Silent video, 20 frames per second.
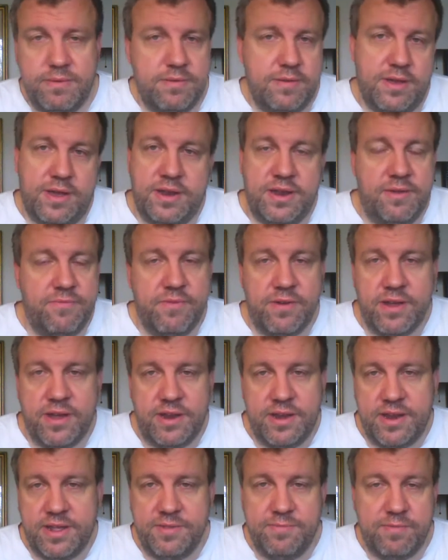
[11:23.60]
I never got
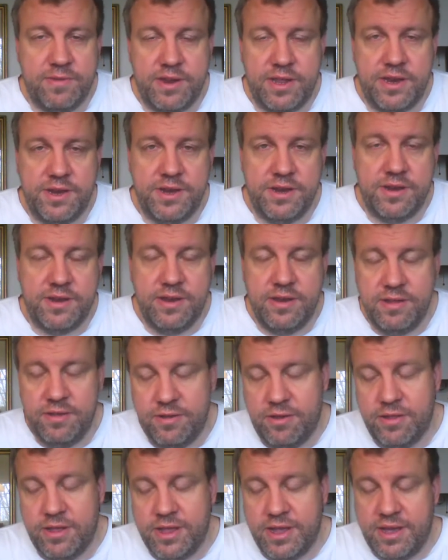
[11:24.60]
an explanation.
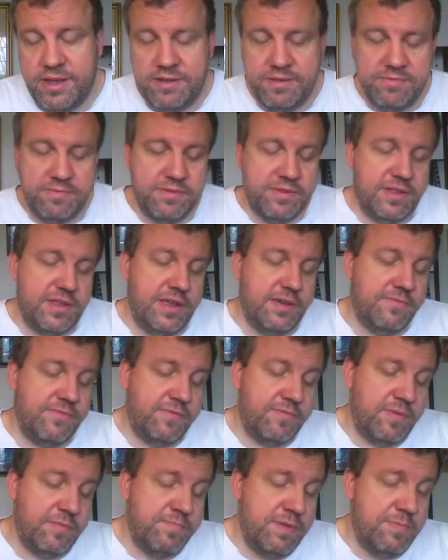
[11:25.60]
All I got was
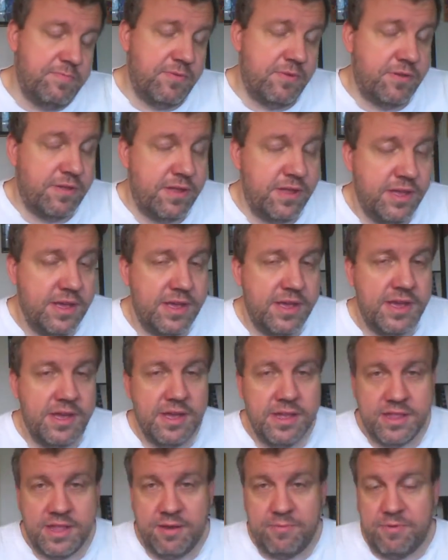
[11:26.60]
from the people
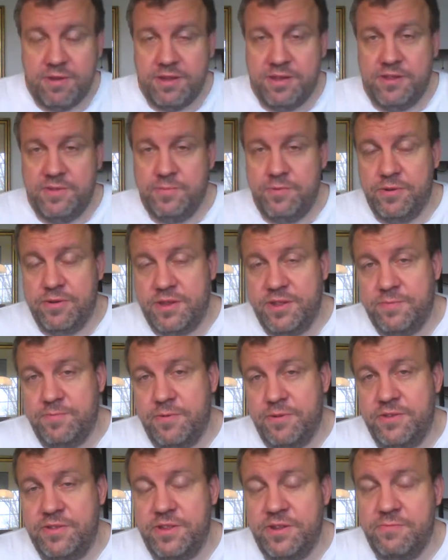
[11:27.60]
that wanted to support this
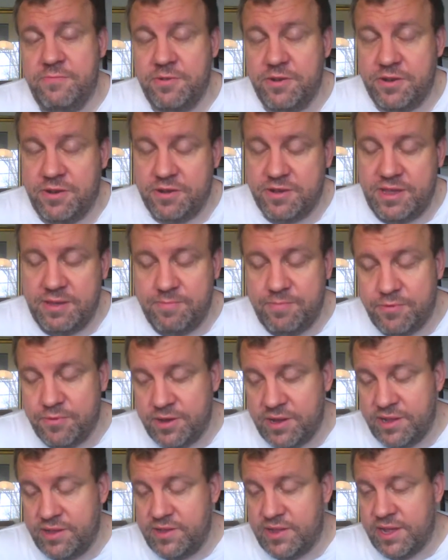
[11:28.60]
person were talking
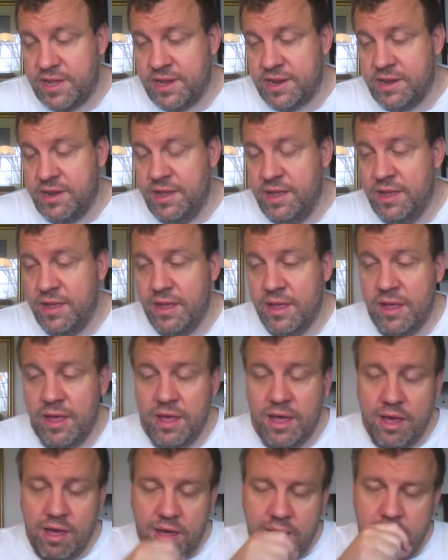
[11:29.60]
points and
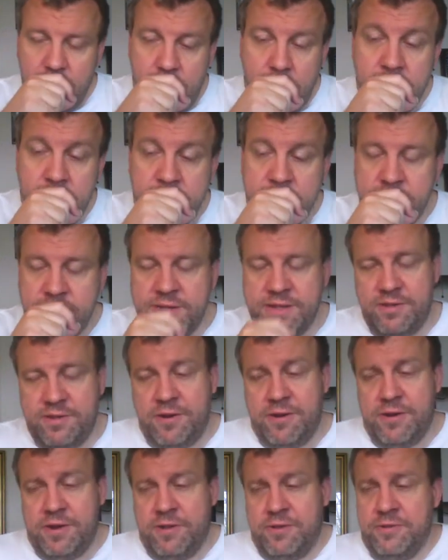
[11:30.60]

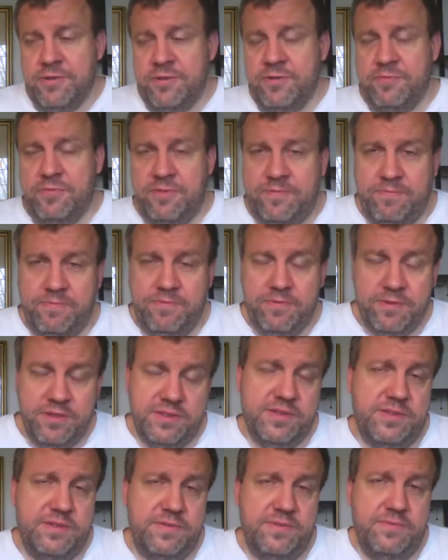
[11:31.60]
articles with
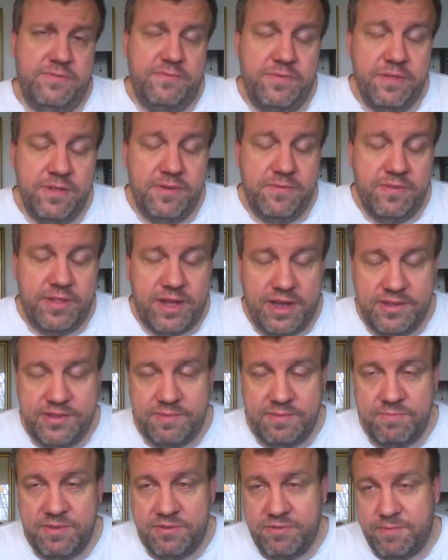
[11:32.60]
full of lies
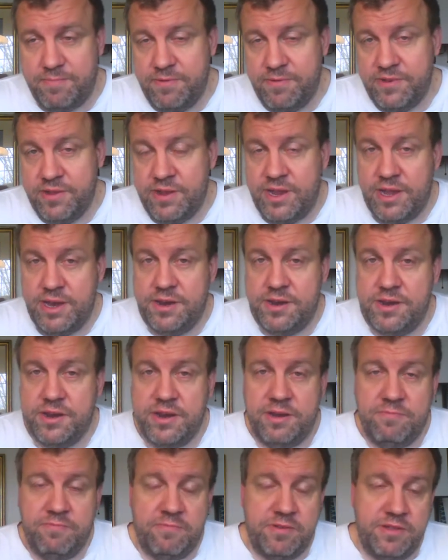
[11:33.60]
and
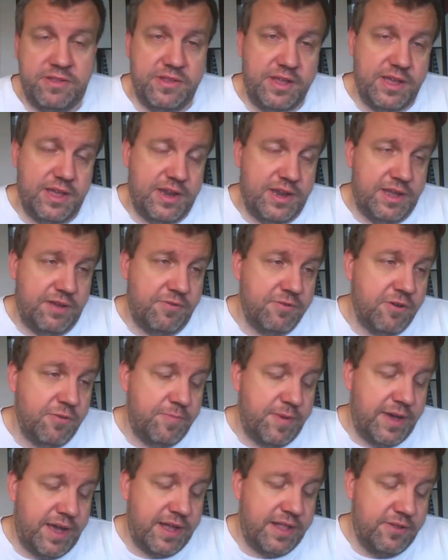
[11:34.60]
misrepresentation. And once again, I will go
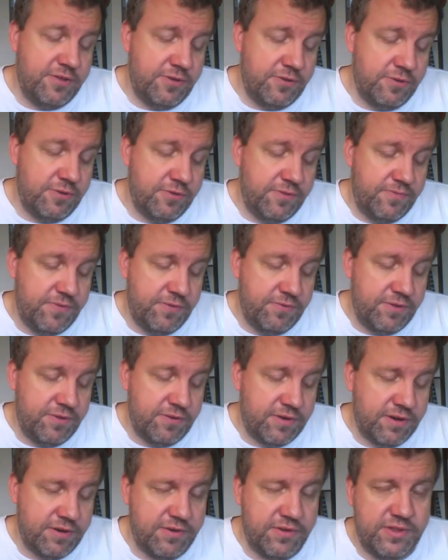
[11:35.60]
back to, if you
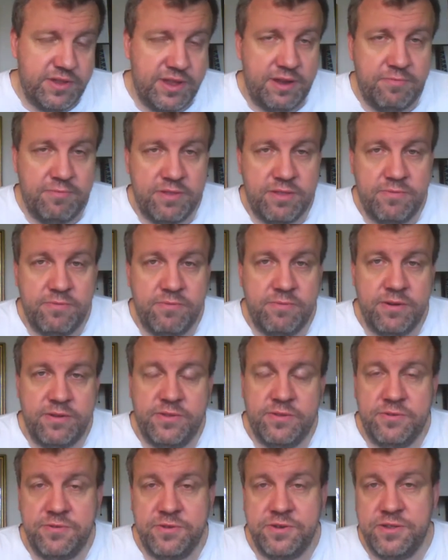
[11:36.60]
don't understand what the word
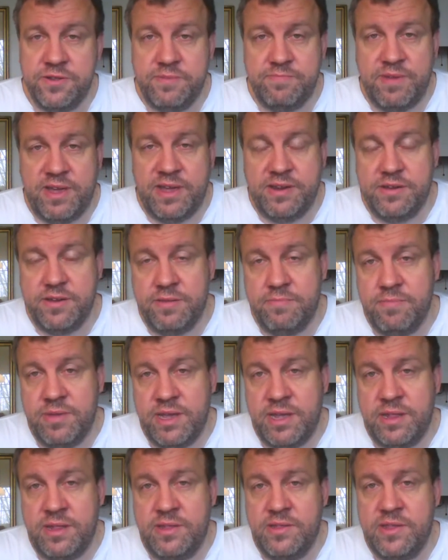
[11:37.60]
socialism actually
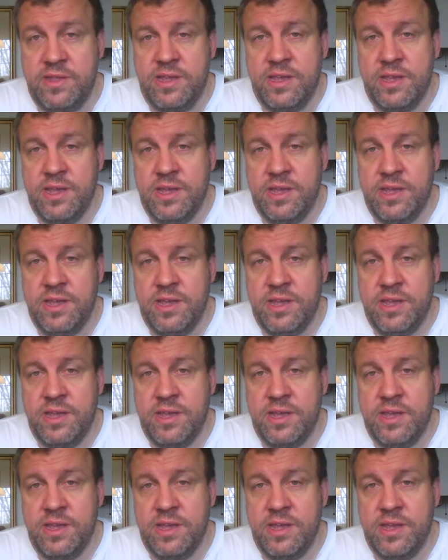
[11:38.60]
means,